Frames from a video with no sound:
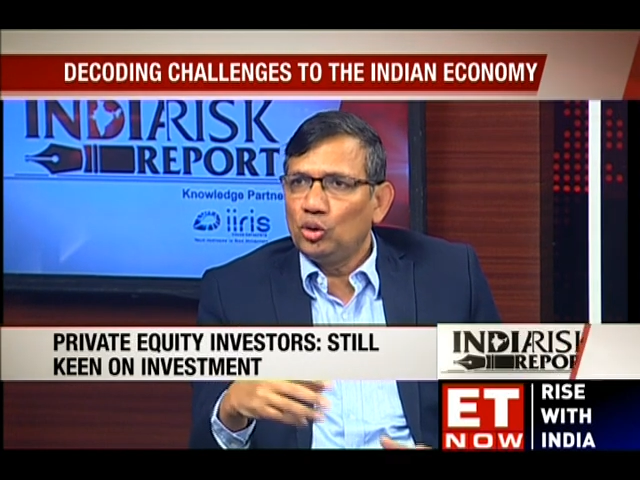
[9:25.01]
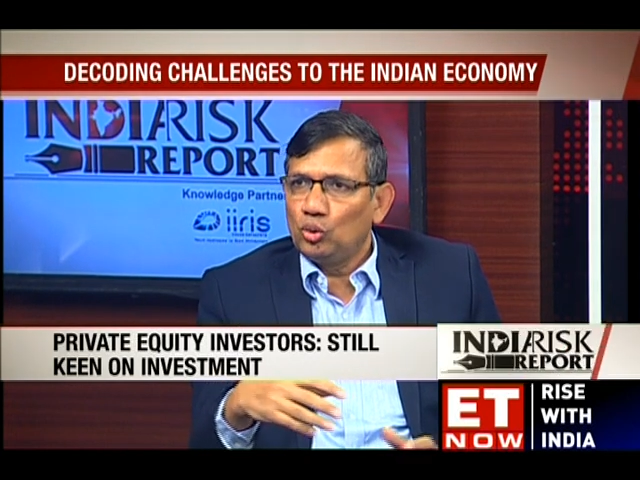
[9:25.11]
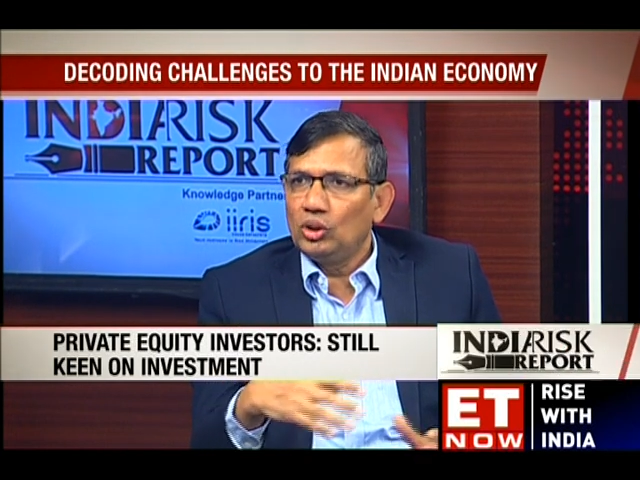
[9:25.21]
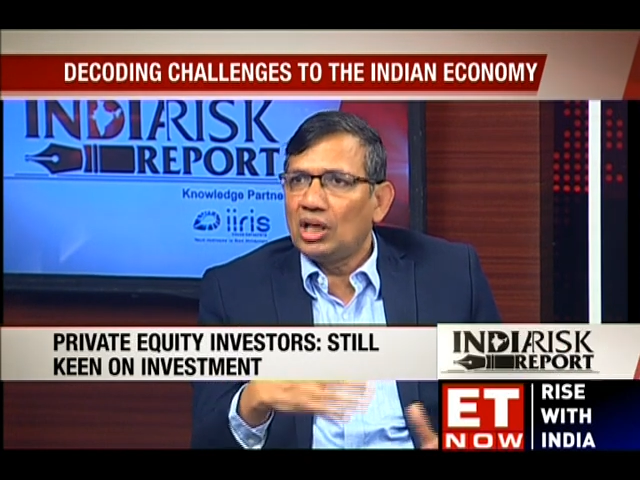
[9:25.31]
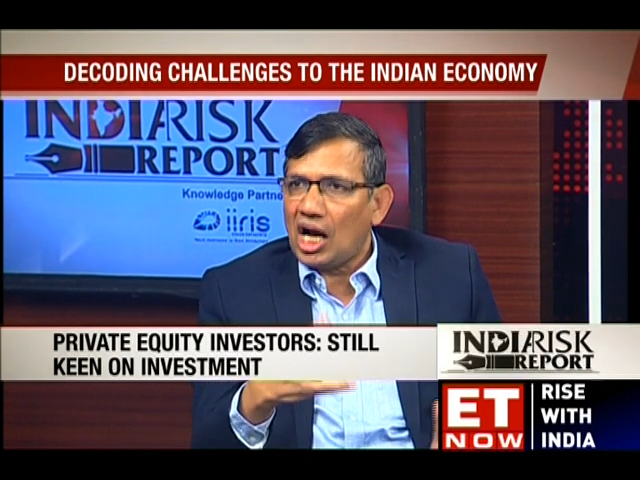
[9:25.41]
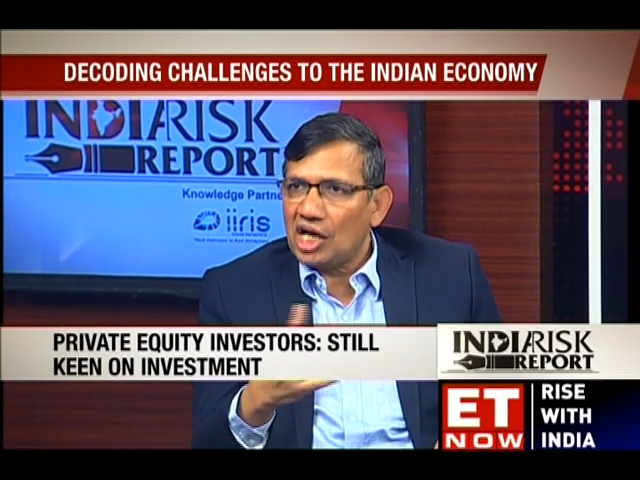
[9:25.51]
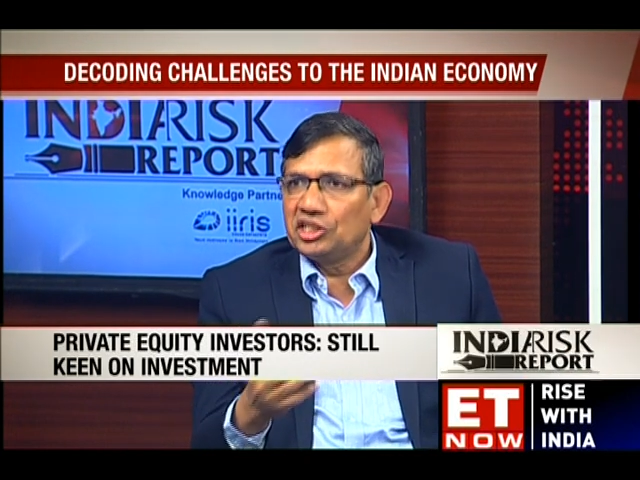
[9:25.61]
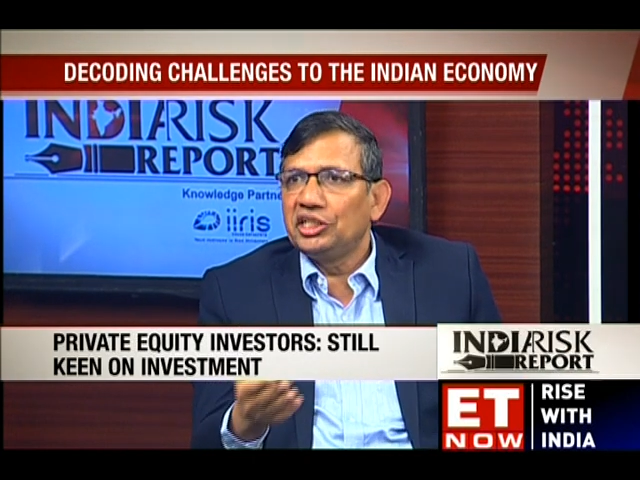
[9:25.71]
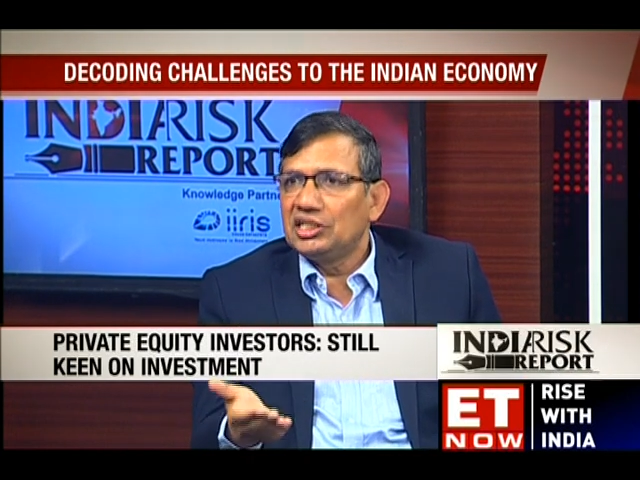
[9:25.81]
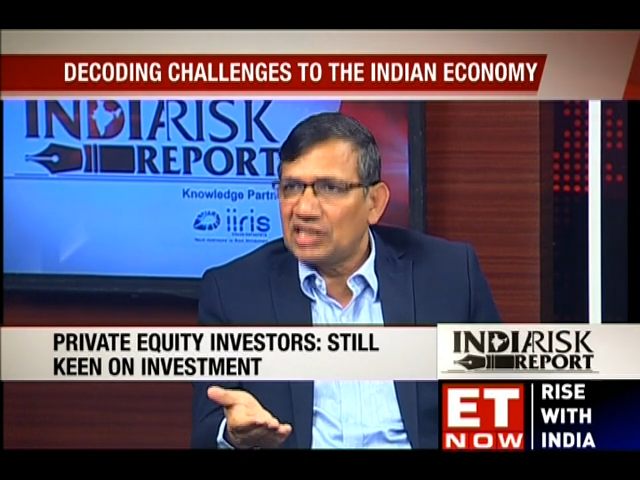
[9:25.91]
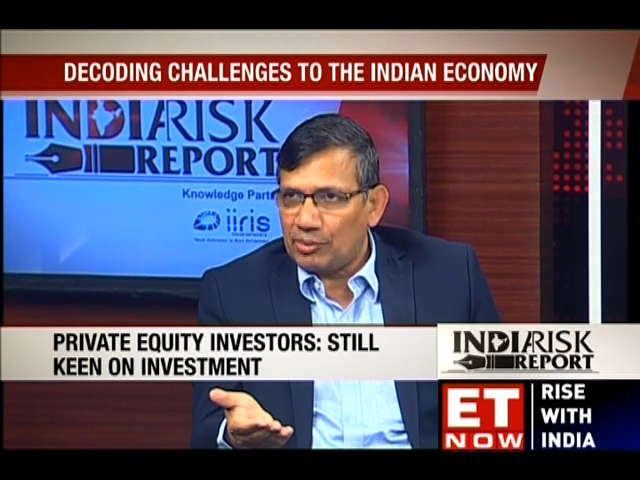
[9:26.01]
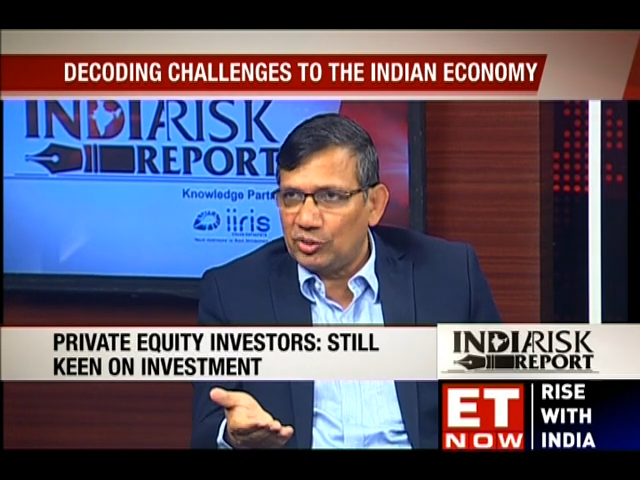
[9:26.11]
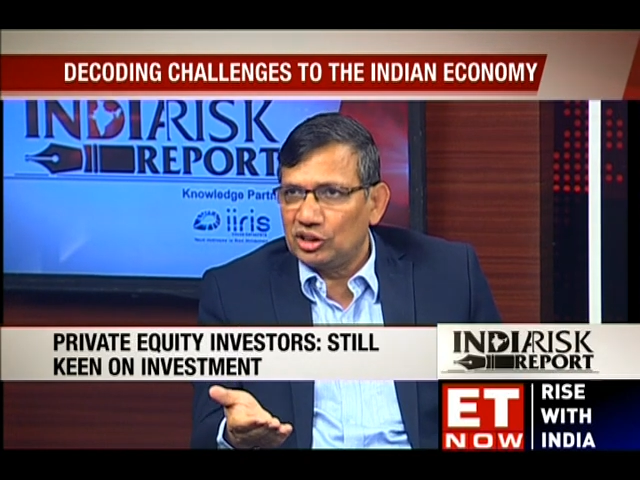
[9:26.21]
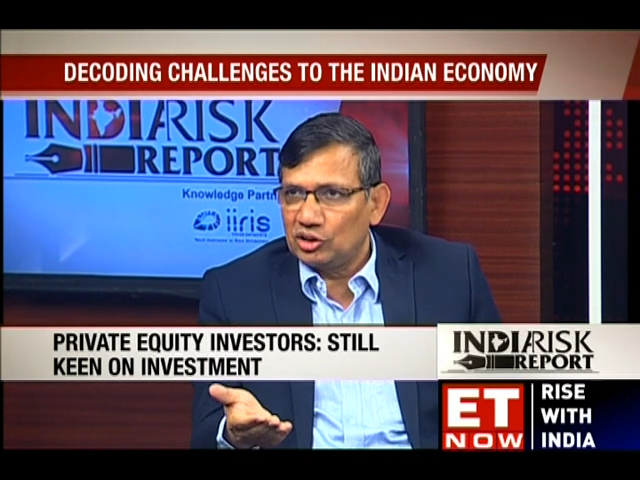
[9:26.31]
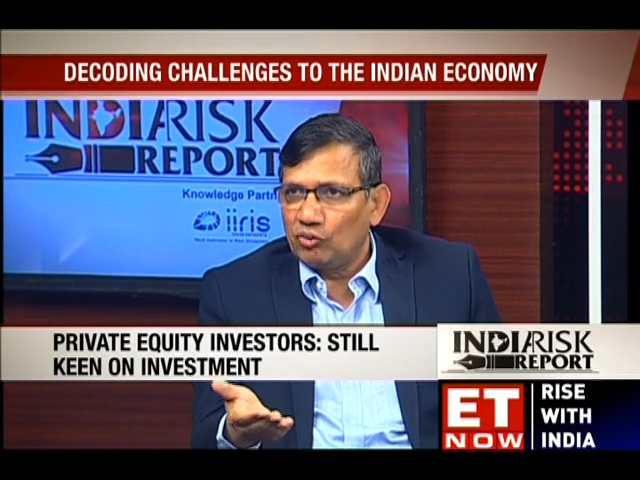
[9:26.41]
2 large deals happened.